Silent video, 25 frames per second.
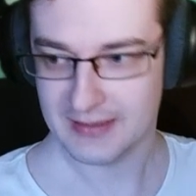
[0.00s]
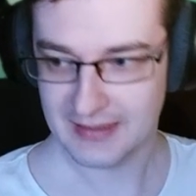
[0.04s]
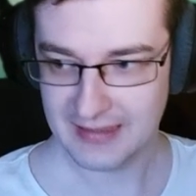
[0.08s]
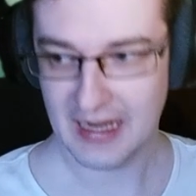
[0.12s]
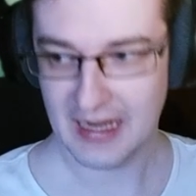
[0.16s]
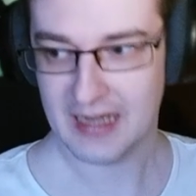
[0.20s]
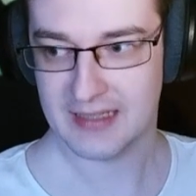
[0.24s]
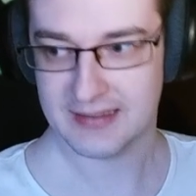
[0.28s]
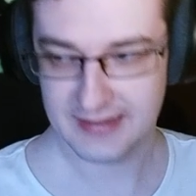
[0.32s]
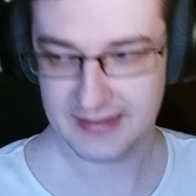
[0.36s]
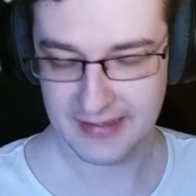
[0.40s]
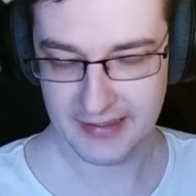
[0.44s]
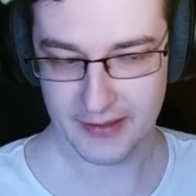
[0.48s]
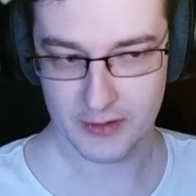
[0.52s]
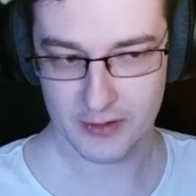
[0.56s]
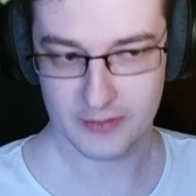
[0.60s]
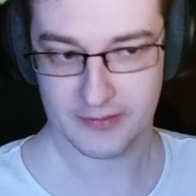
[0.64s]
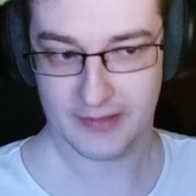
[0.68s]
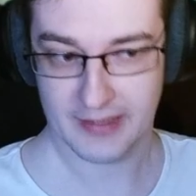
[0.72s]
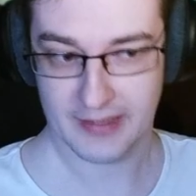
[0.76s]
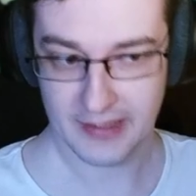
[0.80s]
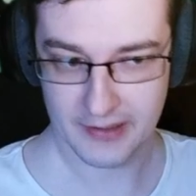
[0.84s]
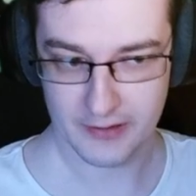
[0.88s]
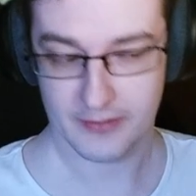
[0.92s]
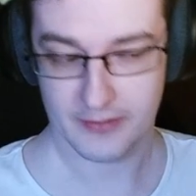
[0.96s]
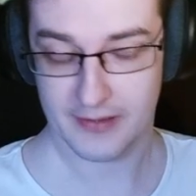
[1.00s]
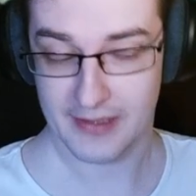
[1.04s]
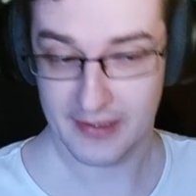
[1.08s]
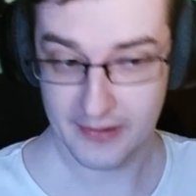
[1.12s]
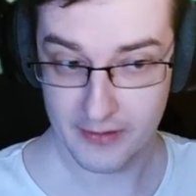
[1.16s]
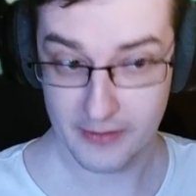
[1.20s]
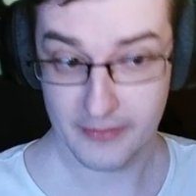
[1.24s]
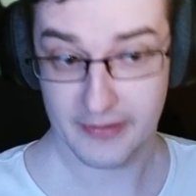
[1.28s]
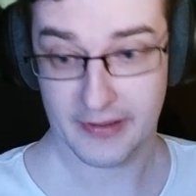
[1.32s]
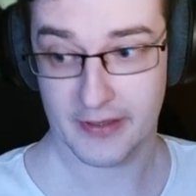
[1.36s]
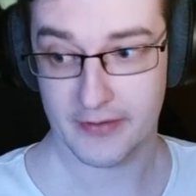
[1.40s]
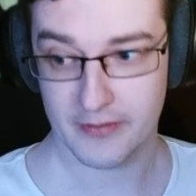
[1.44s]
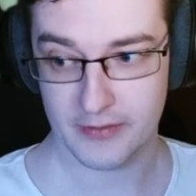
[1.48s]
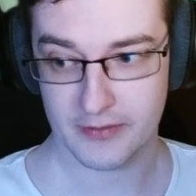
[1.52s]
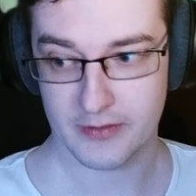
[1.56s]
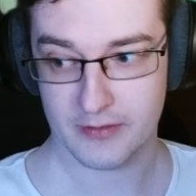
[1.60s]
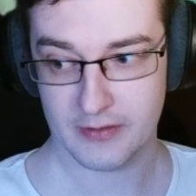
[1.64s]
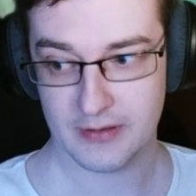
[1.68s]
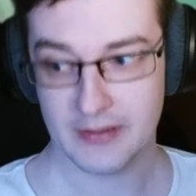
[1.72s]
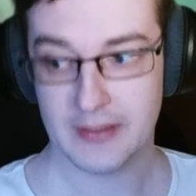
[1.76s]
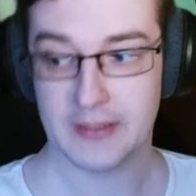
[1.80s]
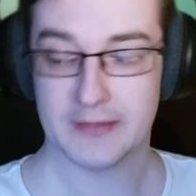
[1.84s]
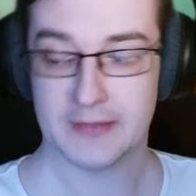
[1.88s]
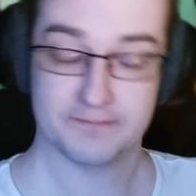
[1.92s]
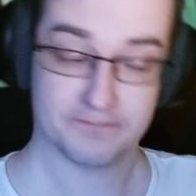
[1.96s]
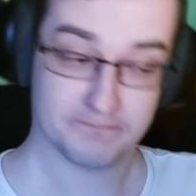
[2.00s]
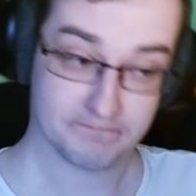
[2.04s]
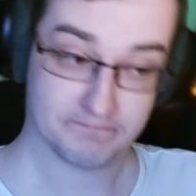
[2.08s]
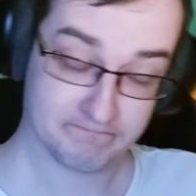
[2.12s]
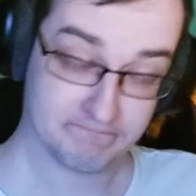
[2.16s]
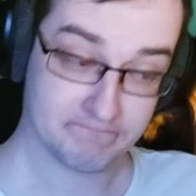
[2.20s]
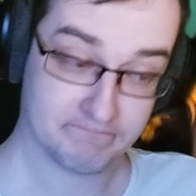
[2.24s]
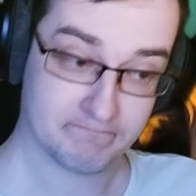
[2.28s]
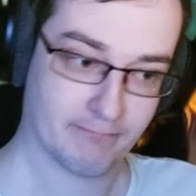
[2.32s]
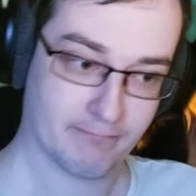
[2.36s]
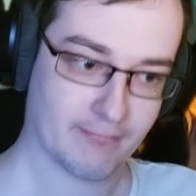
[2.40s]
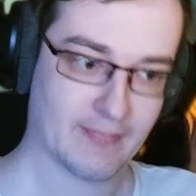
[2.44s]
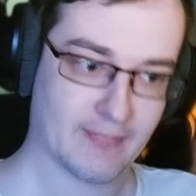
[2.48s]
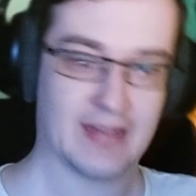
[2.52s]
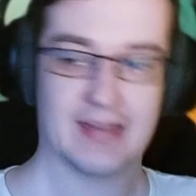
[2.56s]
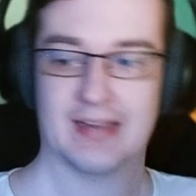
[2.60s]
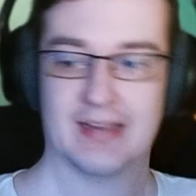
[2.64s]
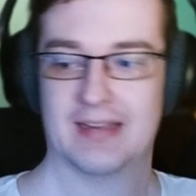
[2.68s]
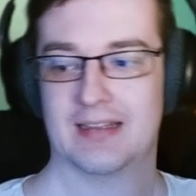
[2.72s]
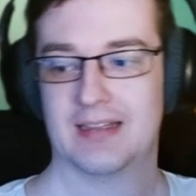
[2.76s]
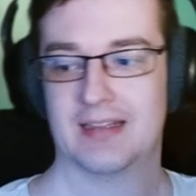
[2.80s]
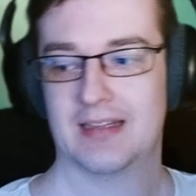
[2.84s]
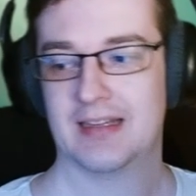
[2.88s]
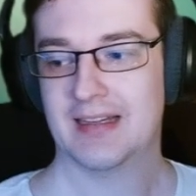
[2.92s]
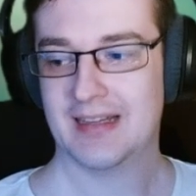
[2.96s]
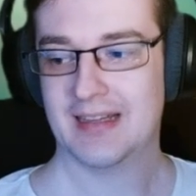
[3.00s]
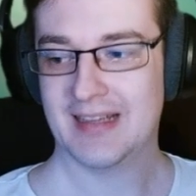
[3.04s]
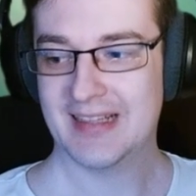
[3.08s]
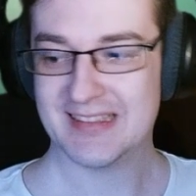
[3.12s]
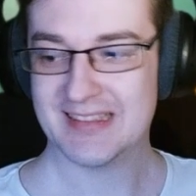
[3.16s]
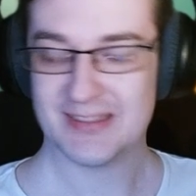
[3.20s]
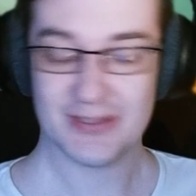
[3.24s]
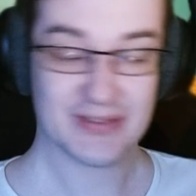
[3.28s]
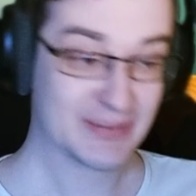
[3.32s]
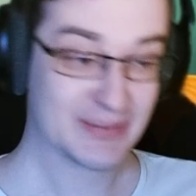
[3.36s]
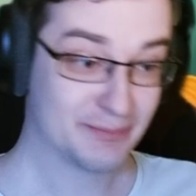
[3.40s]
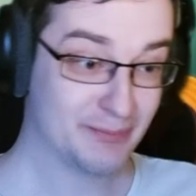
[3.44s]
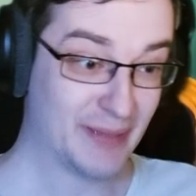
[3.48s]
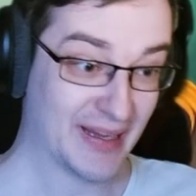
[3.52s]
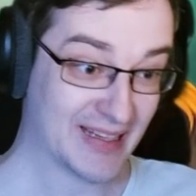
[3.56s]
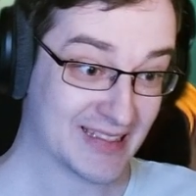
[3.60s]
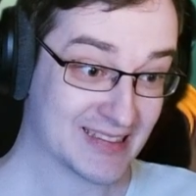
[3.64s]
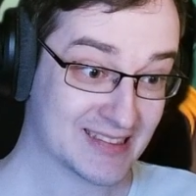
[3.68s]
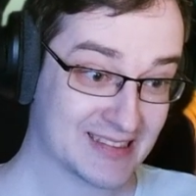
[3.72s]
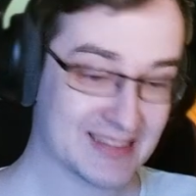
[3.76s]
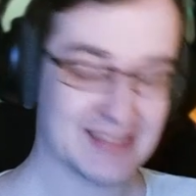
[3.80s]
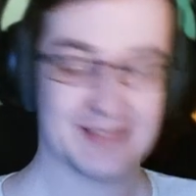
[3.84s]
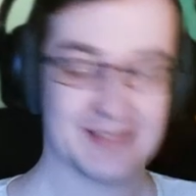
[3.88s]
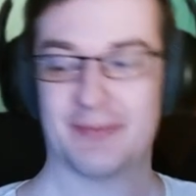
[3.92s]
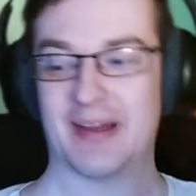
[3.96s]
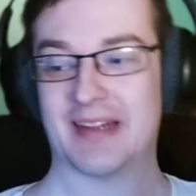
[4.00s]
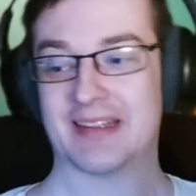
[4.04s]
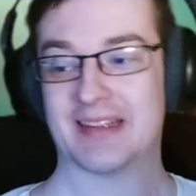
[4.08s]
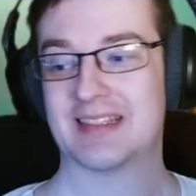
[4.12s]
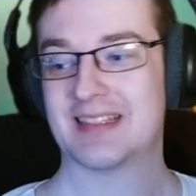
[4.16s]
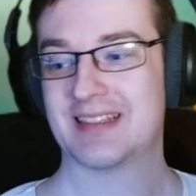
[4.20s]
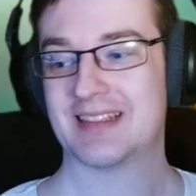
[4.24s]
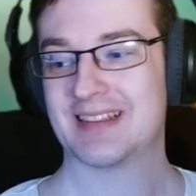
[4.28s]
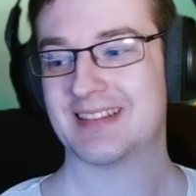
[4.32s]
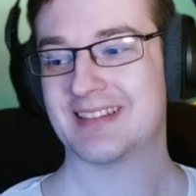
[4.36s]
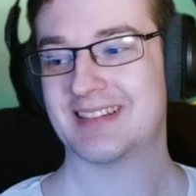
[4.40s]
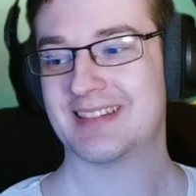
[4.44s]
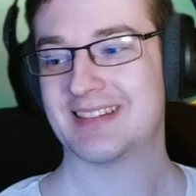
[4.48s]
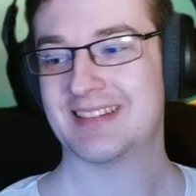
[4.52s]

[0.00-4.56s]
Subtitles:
cast Regrowth. It's not best, but